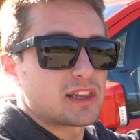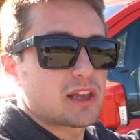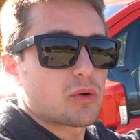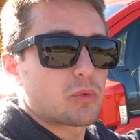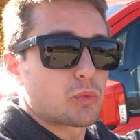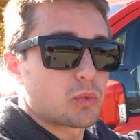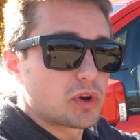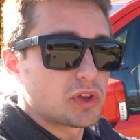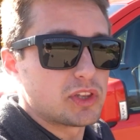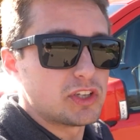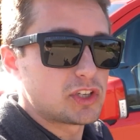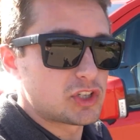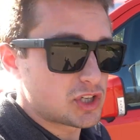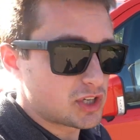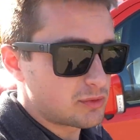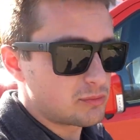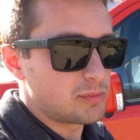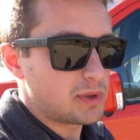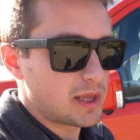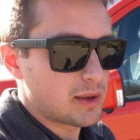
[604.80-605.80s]
that really
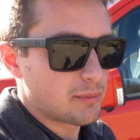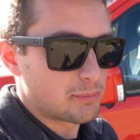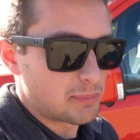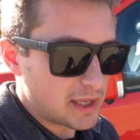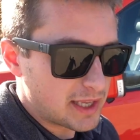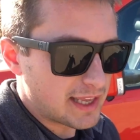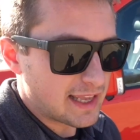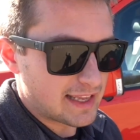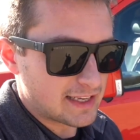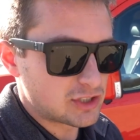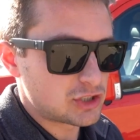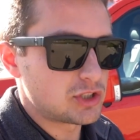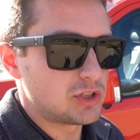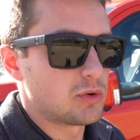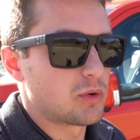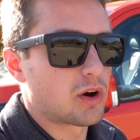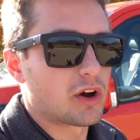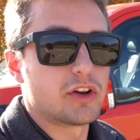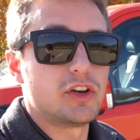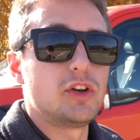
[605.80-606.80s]
shouldn't be a big issue
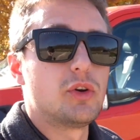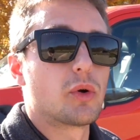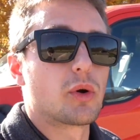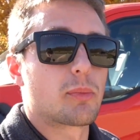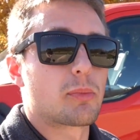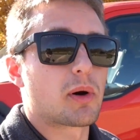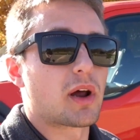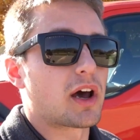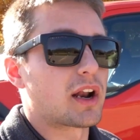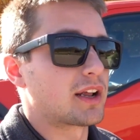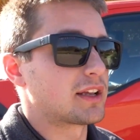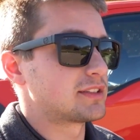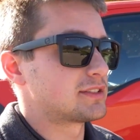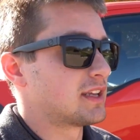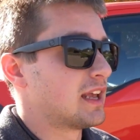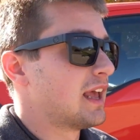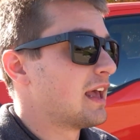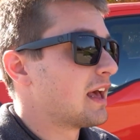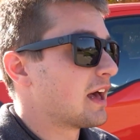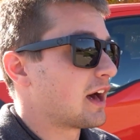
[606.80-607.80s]
on newer products.
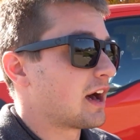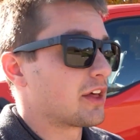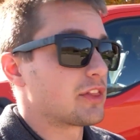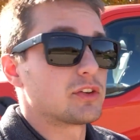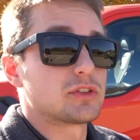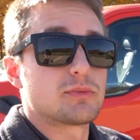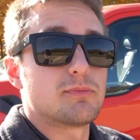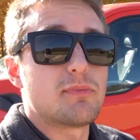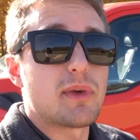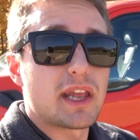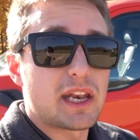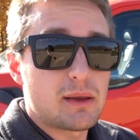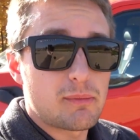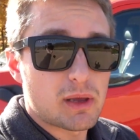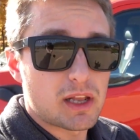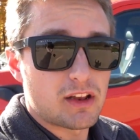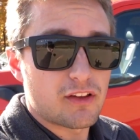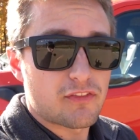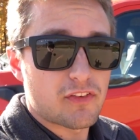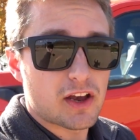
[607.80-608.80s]
There's many
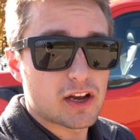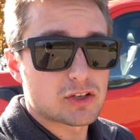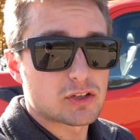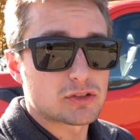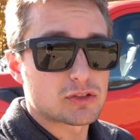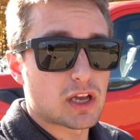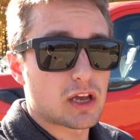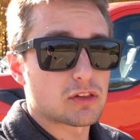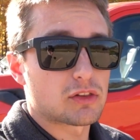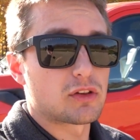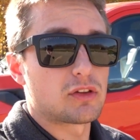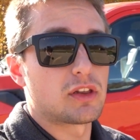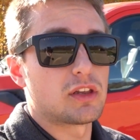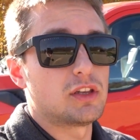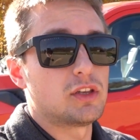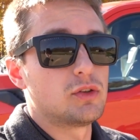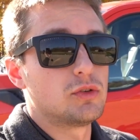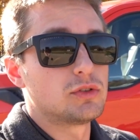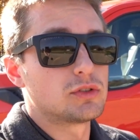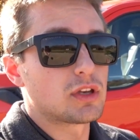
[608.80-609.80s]
manufacturers out there that
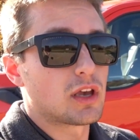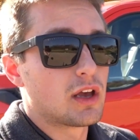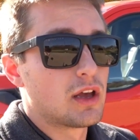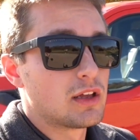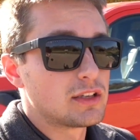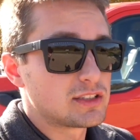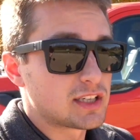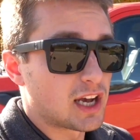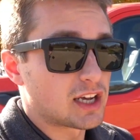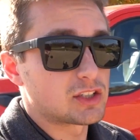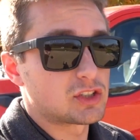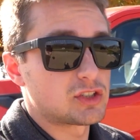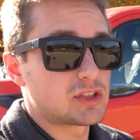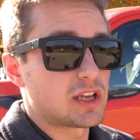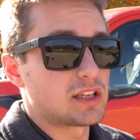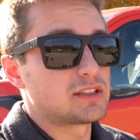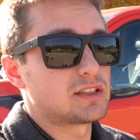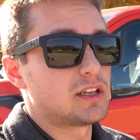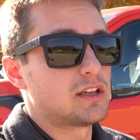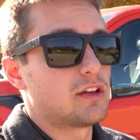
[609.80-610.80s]
use touch
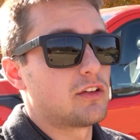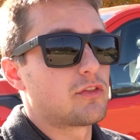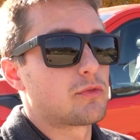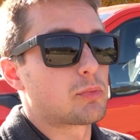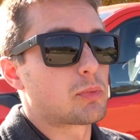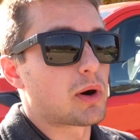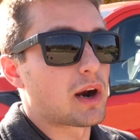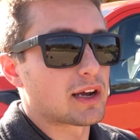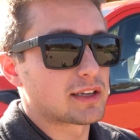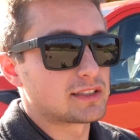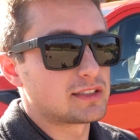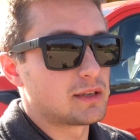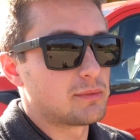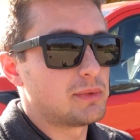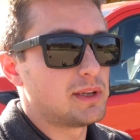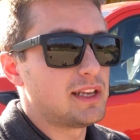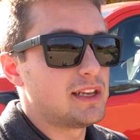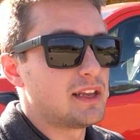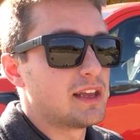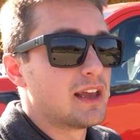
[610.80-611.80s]
sensitive
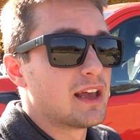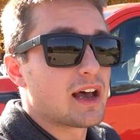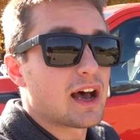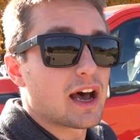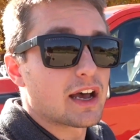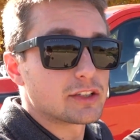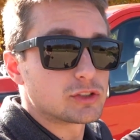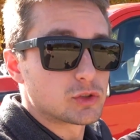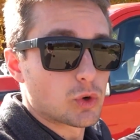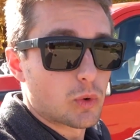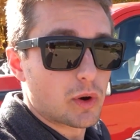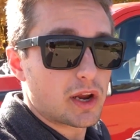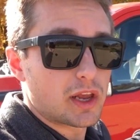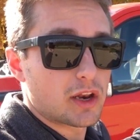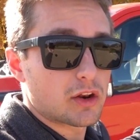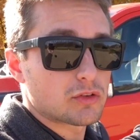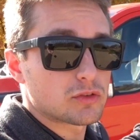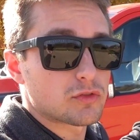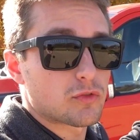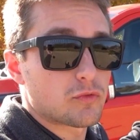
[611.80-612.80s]
proximity door
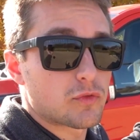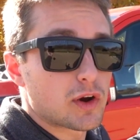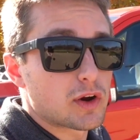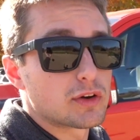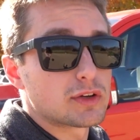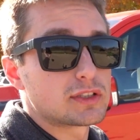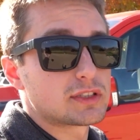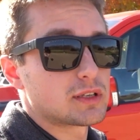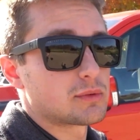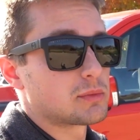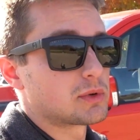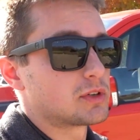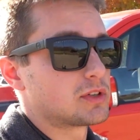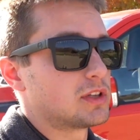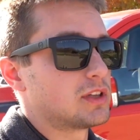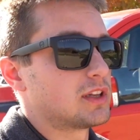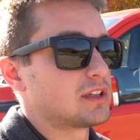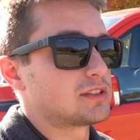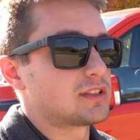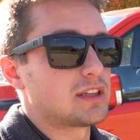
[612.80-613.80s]
handles very similar to
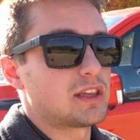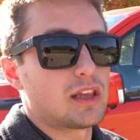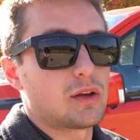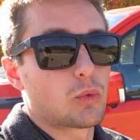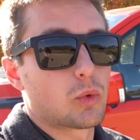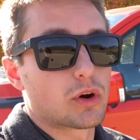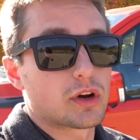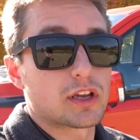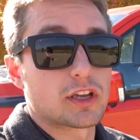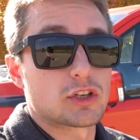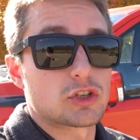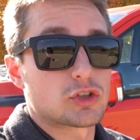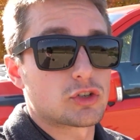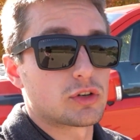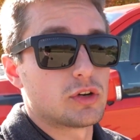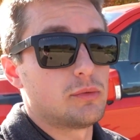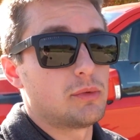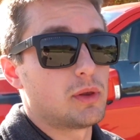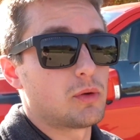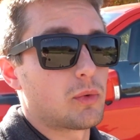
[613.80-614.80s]
this, and they work
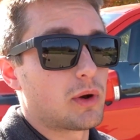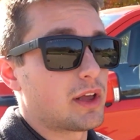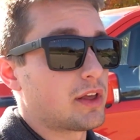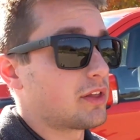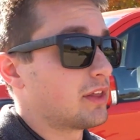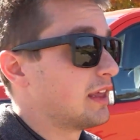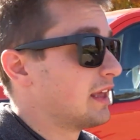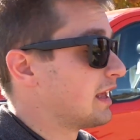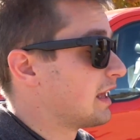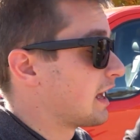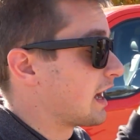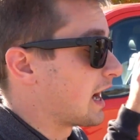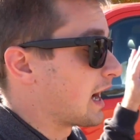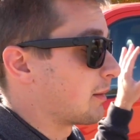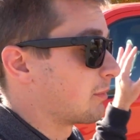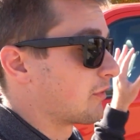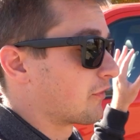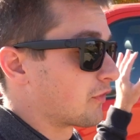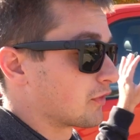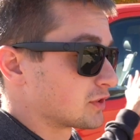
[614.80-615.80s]
extremely well.
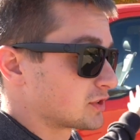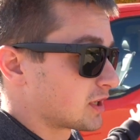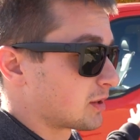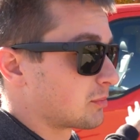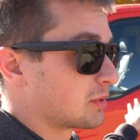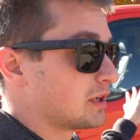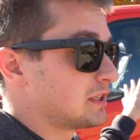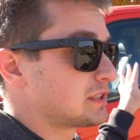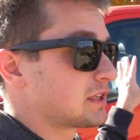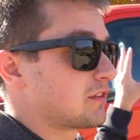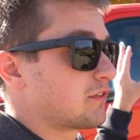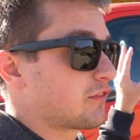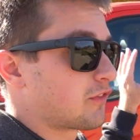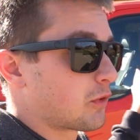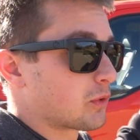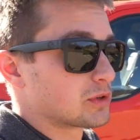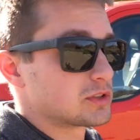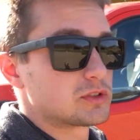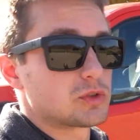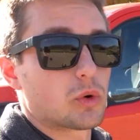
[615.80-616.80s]
But for some reason,
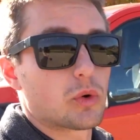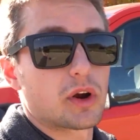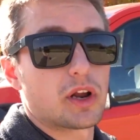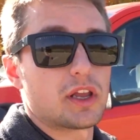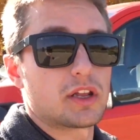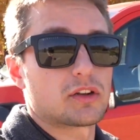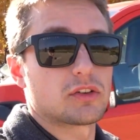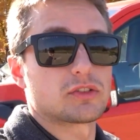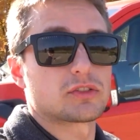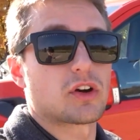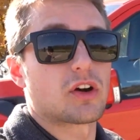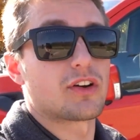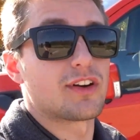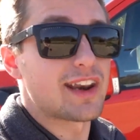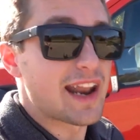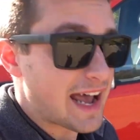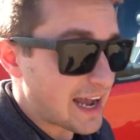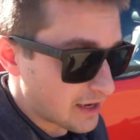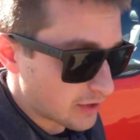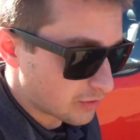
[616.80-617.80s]
Ford's door handles are
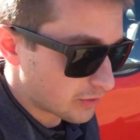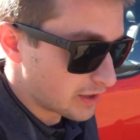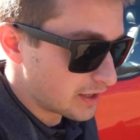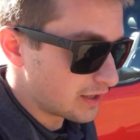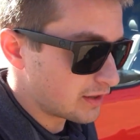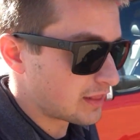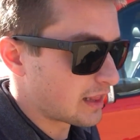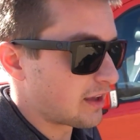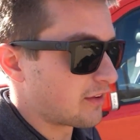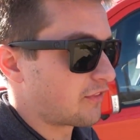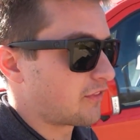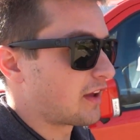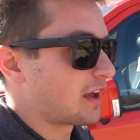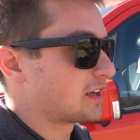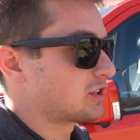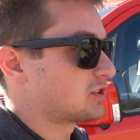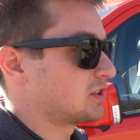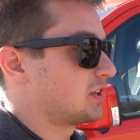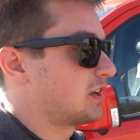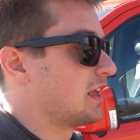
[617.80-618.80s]
not great in that
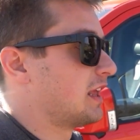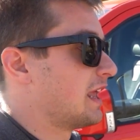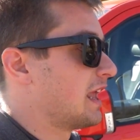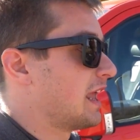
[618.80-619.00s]
fashion.